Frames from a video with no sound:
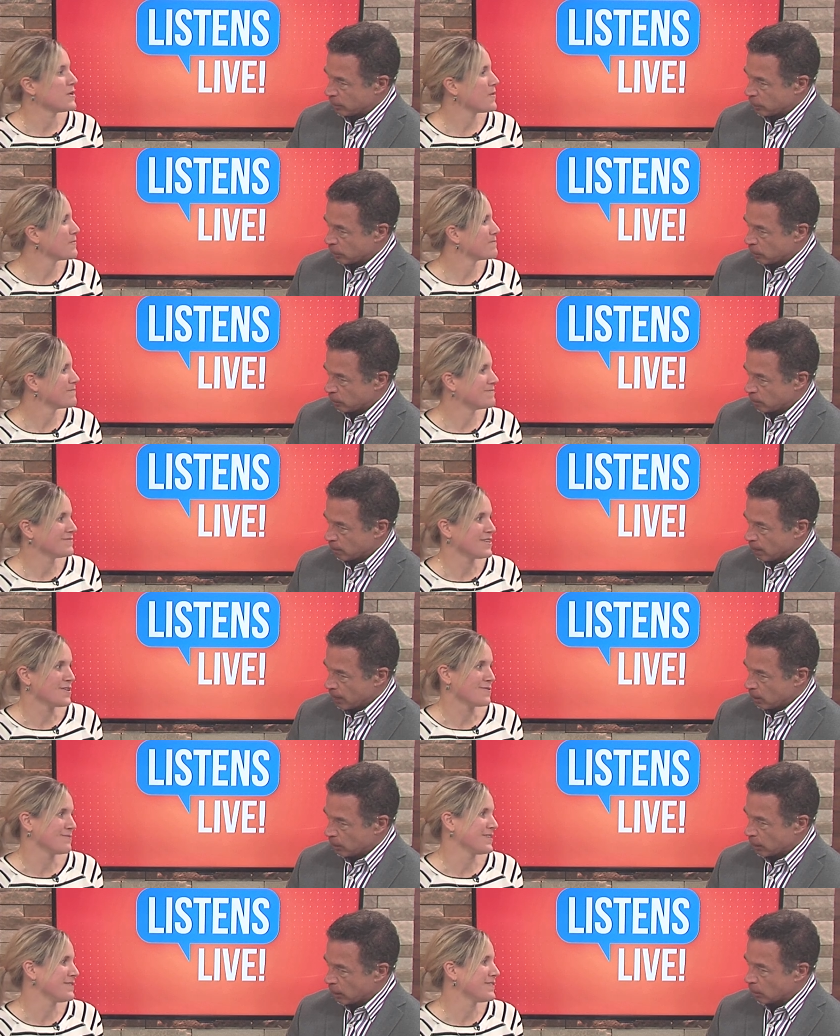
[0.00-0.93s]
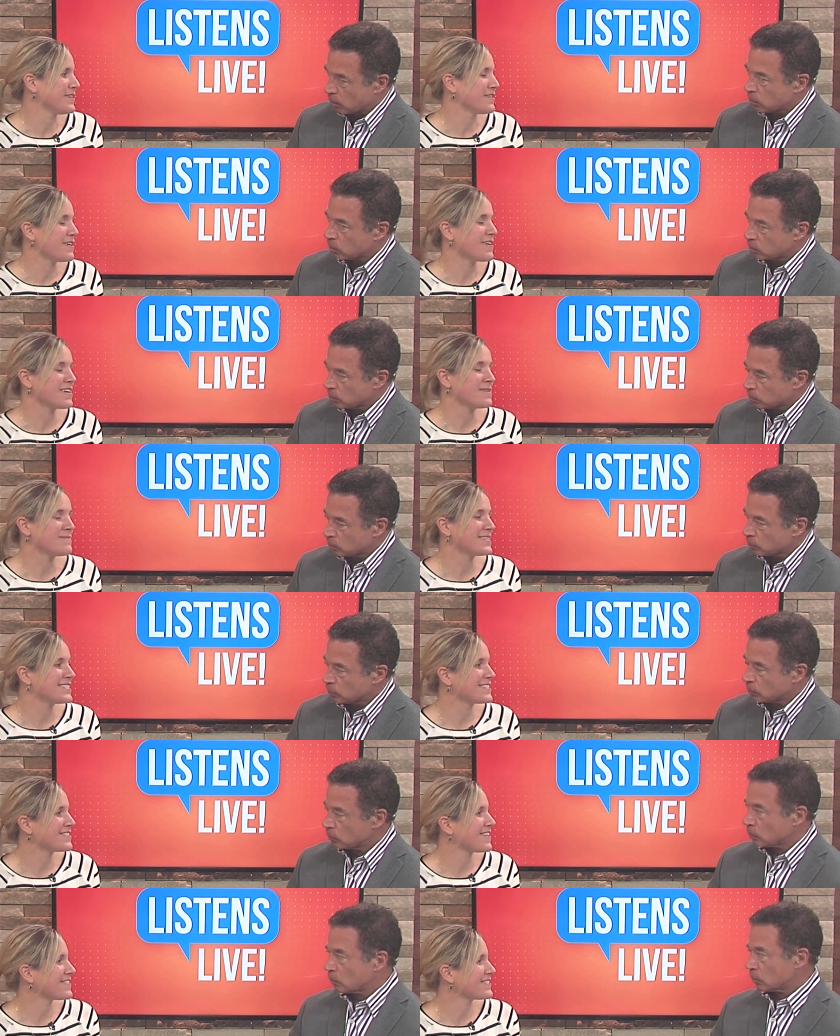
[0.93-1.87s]
Speaker 1: no, nope, No, okay. if they're already
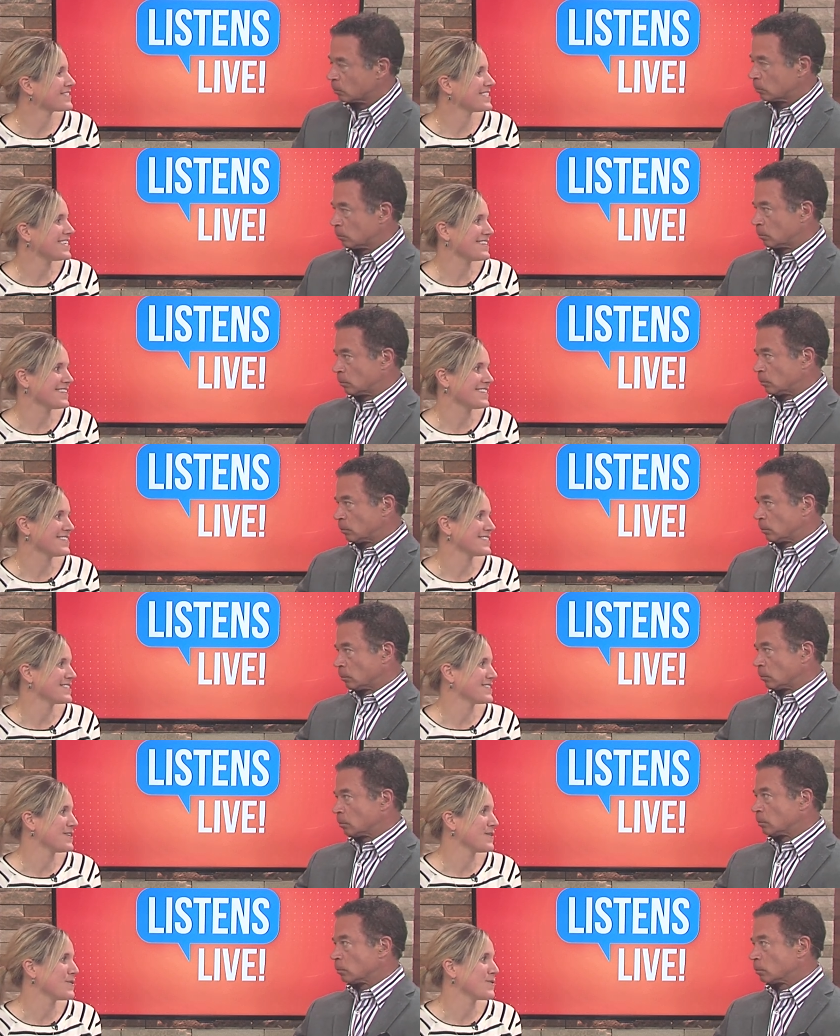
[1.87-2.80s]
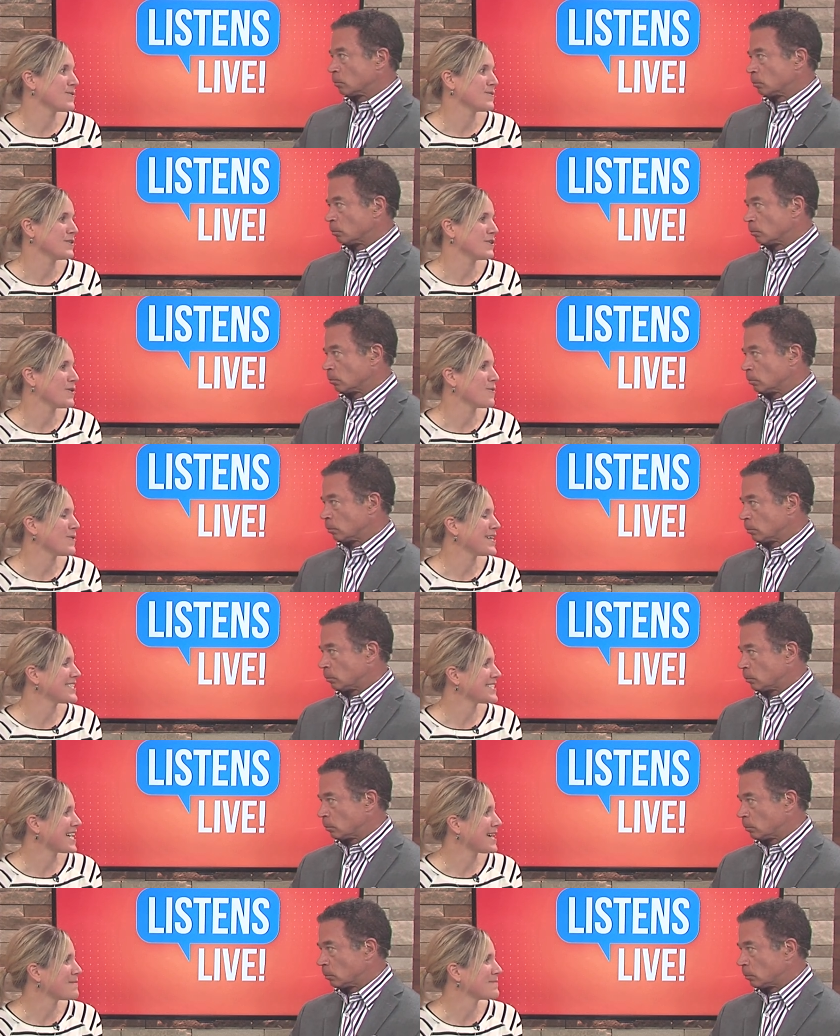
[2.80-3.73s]
missing all their teeth, there is no, you know, wait
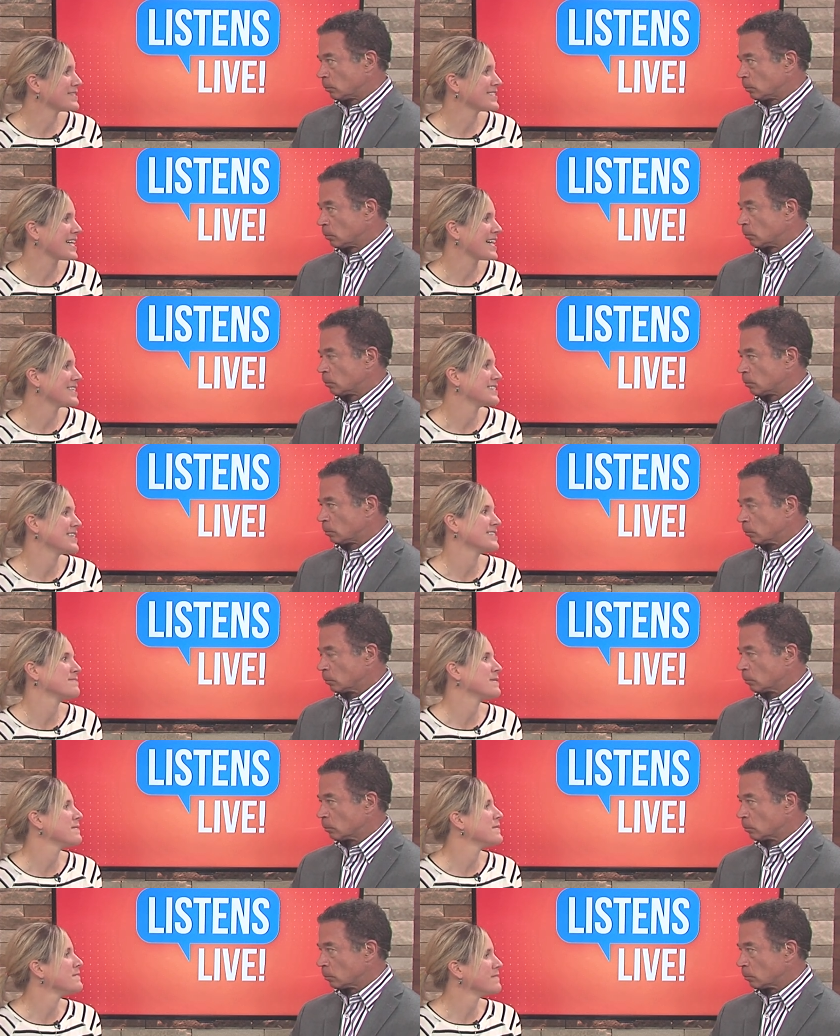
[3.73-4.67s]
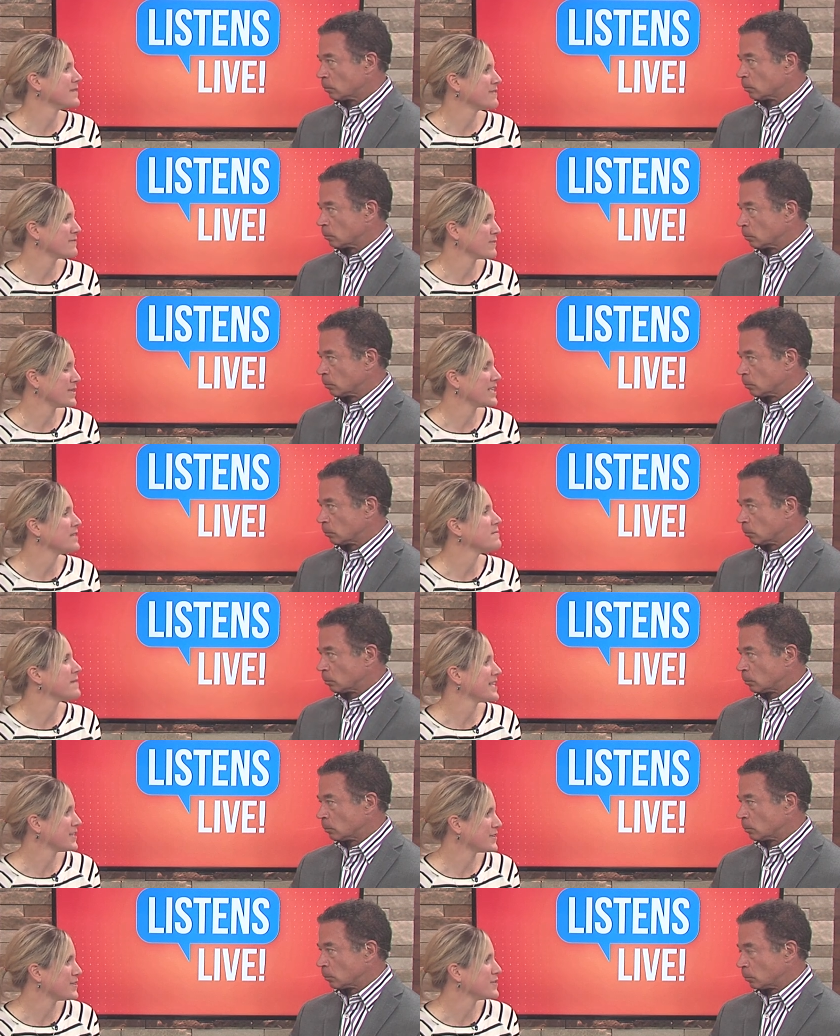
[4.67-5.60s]
time besides us maybe if we need to
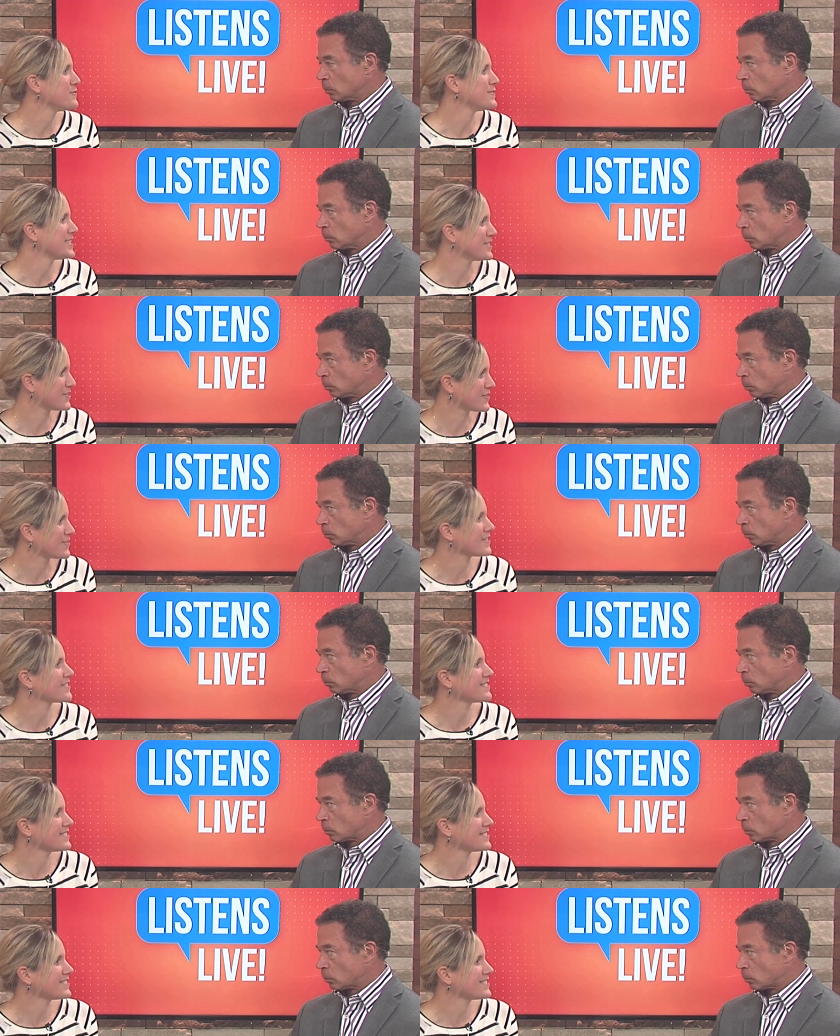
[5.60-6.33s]
make you a new denture.